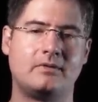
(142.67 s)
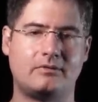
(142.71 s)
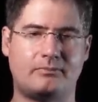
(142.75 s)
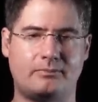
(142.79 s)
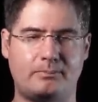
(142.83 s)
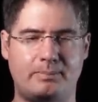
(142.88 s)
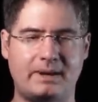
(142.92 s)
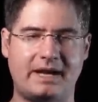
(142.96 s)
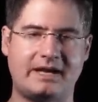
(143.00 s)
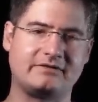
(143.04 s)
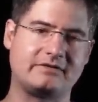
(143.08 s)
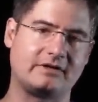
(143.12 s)

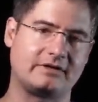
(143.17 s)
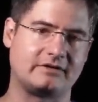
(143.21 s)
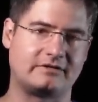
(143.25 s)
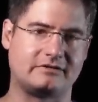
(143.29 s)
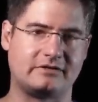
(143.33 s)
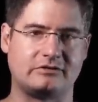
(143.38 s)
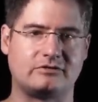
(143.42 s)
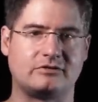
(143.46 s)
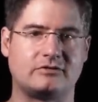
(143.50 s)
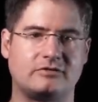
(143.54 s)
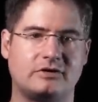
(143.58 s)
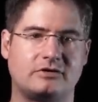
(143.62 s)
based on
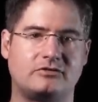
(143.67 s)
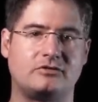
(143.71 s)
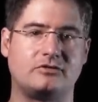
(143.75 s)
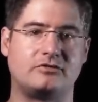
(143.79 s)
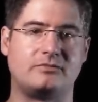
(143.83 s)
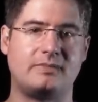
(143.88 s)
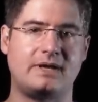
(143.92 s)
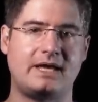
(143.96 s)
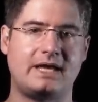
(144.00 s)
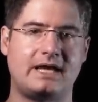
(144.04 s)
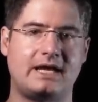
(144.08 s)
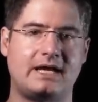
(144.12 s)
decisions that you've
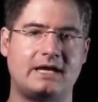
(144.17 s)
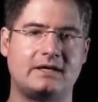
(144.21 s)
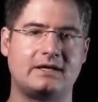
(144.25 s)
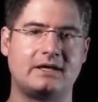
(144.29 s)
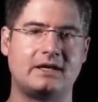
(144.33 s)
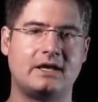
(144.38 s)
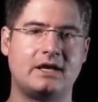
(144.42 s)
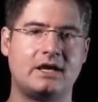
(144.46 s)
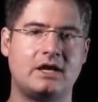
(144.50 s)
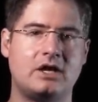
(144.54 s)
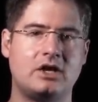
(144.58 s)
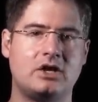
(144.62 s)
made
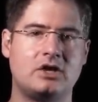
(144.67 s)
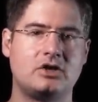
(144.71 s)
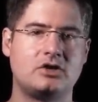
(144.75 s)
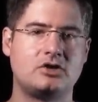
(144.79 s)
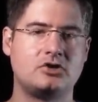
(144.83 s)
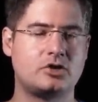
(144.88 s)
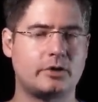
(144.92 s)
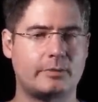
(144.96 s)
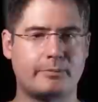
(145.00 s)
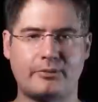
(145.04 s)
your